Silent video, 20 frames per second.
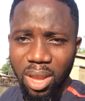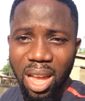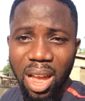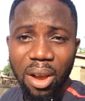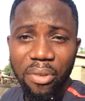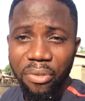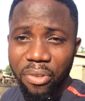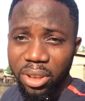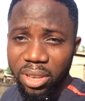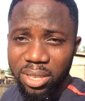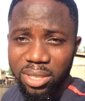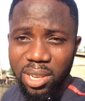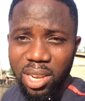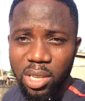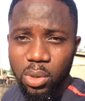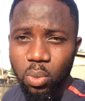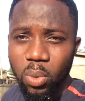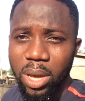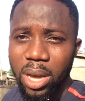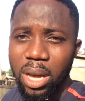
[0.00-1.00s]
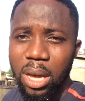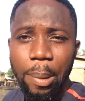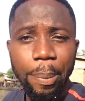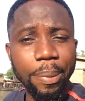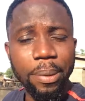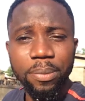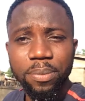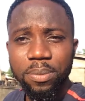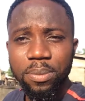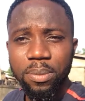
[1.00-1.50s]
Africans, let's wake
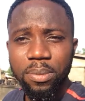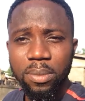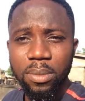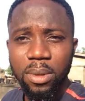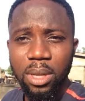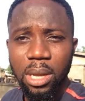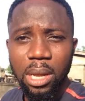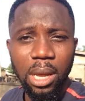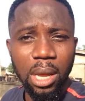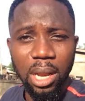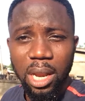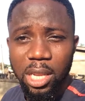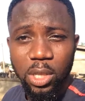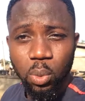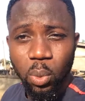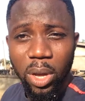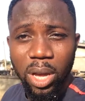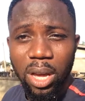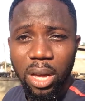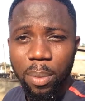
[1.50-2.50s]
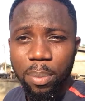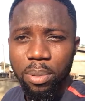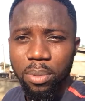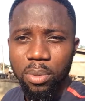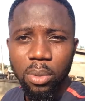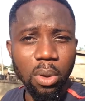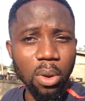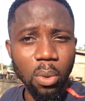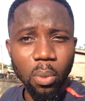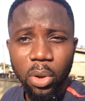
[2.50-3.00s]
up. Let's wake up.
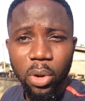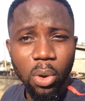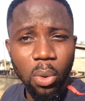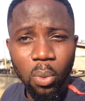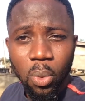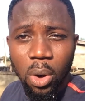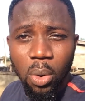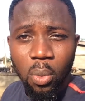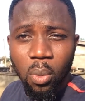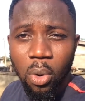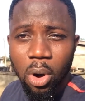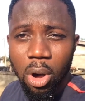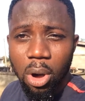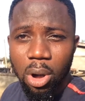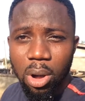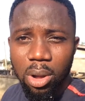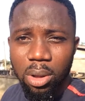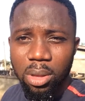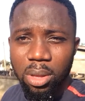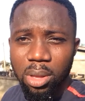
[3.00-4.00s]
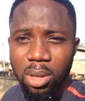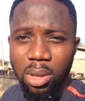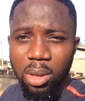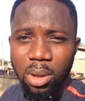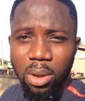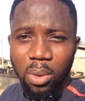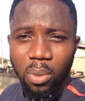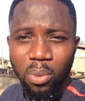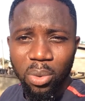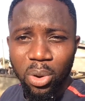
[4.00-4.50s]
We don't want war.
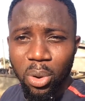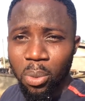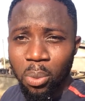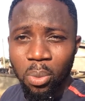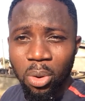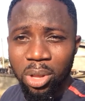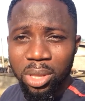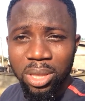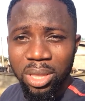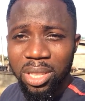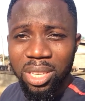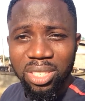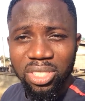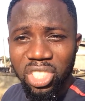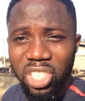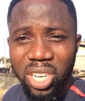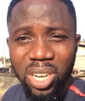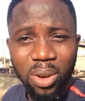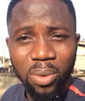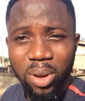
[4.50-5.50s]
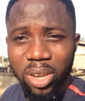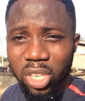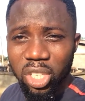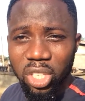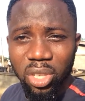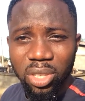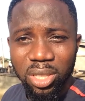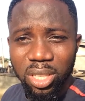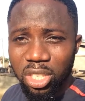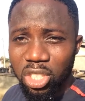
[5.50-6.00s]
We don't want this
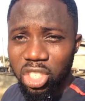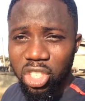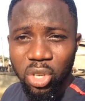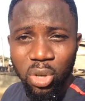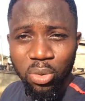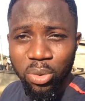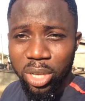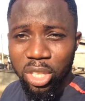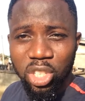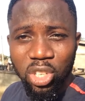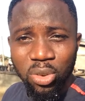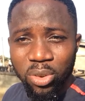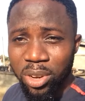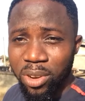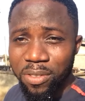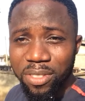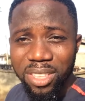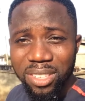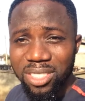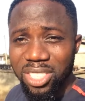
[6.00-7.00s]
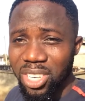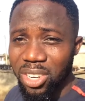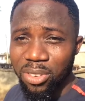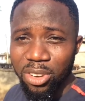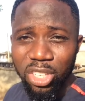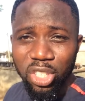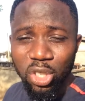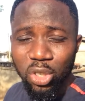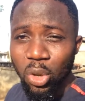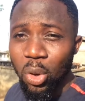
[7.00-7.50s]
generation, this children, children of this
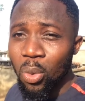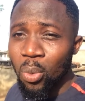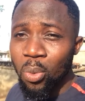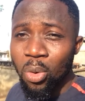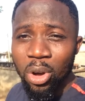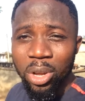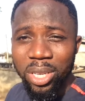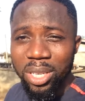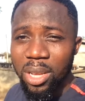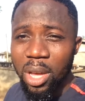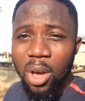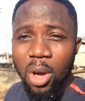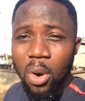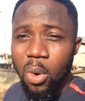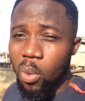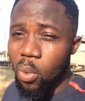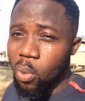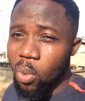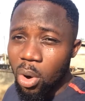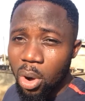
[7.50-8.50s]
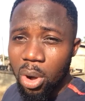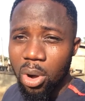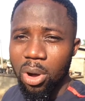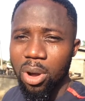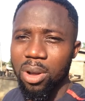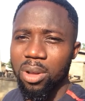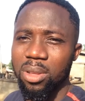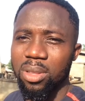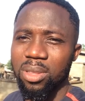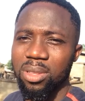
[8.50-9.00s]
generation don't want war.